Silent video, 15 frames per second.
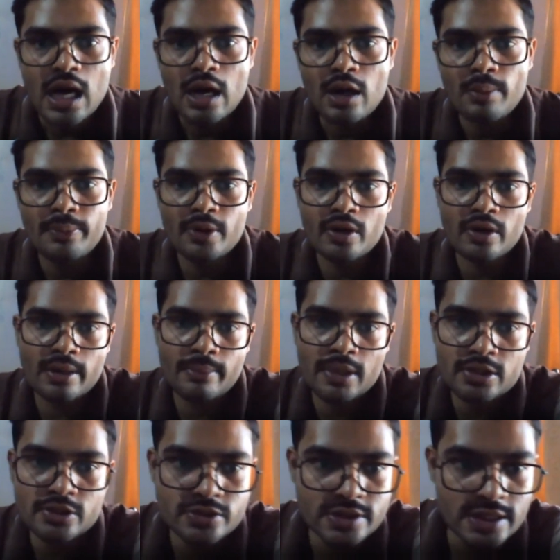I hope you are
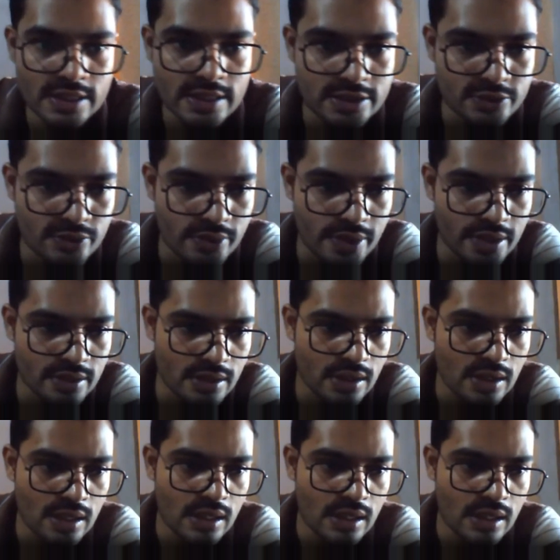able to see the screen.